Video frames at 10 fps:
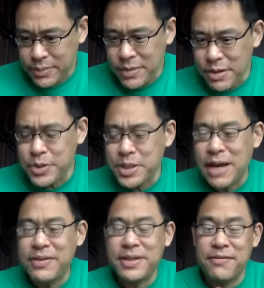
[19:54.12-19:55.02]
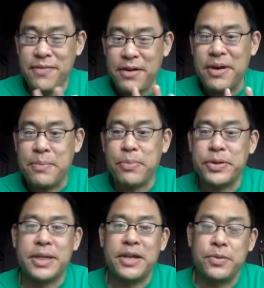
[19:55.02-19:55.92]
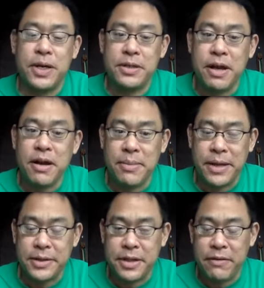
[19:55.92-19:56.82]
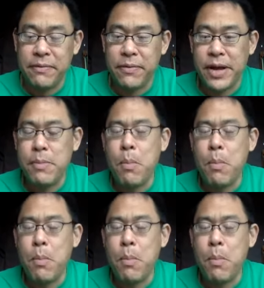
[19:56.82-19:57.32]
which is obviously a very imprecise way to talk about stuff, right?